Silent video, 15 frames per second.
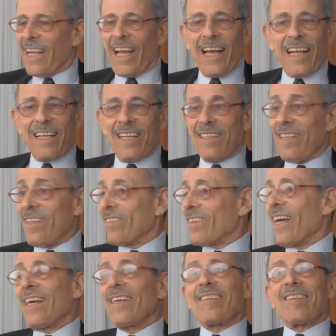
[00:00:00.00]
And this
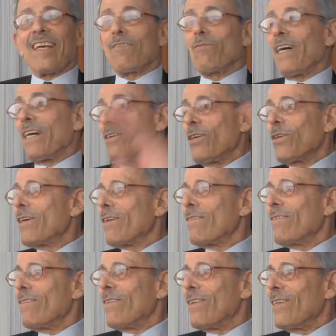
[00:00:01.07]
guy said, well, you
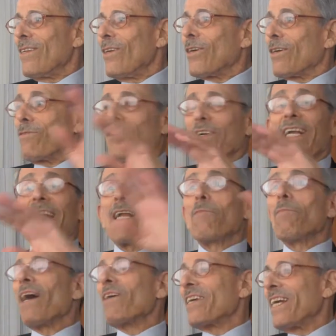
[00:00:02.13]
can forget
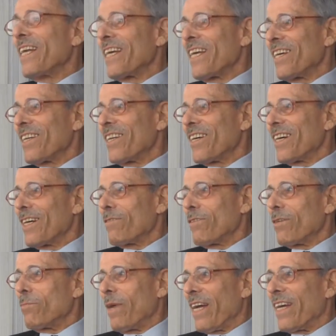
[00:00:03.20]
about getting into
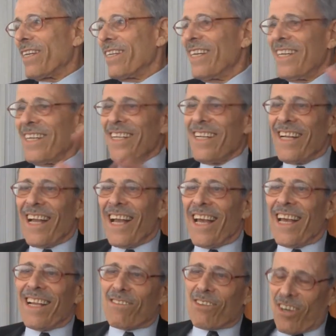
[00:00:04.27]
Harvard Med.
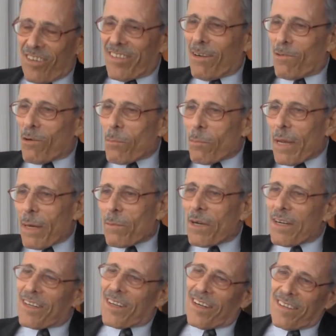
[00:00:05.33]
And of course I
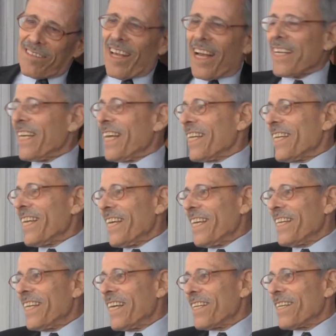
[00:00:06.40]
remembered because I did and he
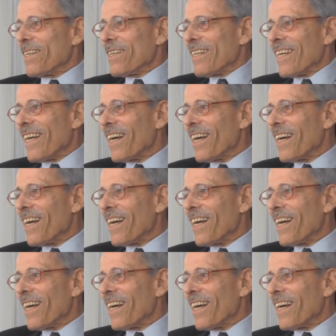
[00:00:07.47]
didn't.